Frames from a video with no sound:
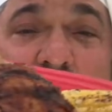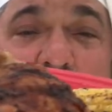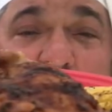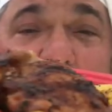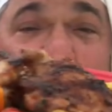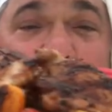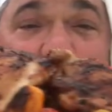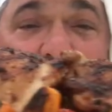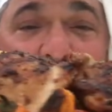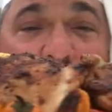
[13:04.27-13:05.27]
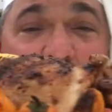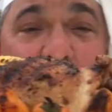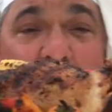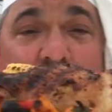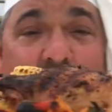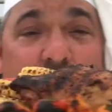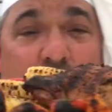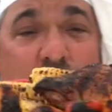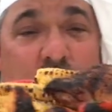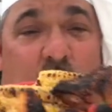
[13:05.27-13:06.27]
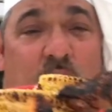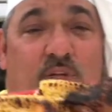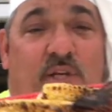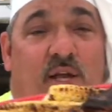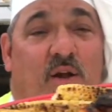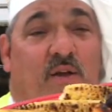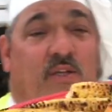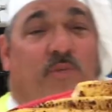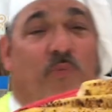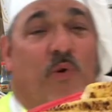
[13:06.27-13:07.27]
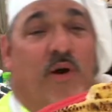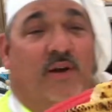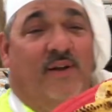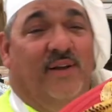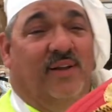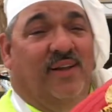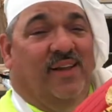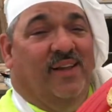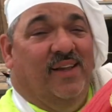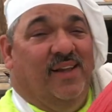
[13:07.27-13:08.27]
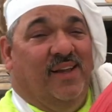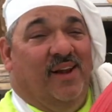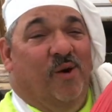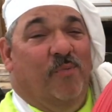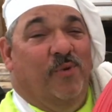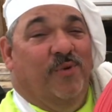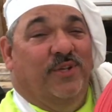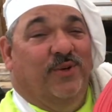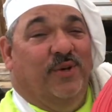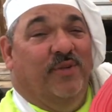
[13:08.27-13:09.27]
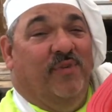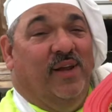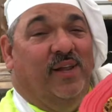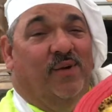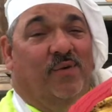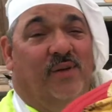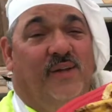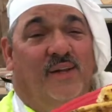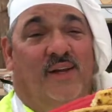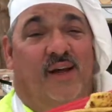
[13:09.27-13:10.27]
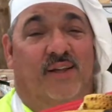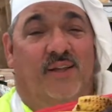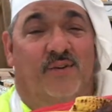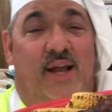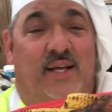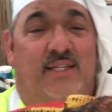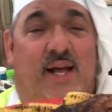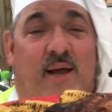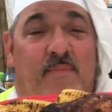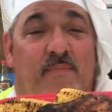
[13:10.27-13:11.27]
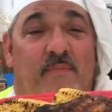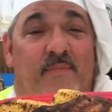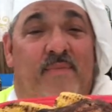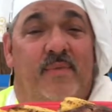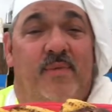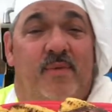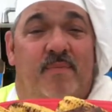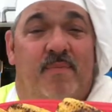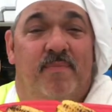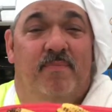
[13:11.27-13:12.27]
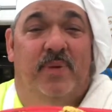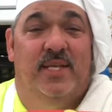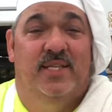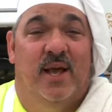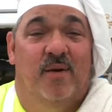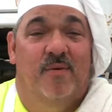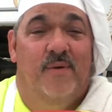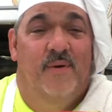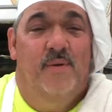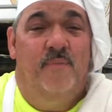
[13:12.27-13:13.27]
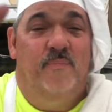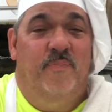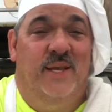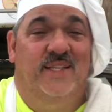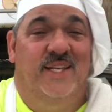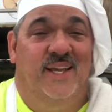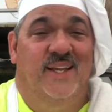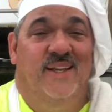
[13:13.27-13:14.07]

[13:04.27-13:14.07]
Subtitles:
and I really appreciate all the support, and I hope you enjoyed the video. Until next time, peace out. Big T.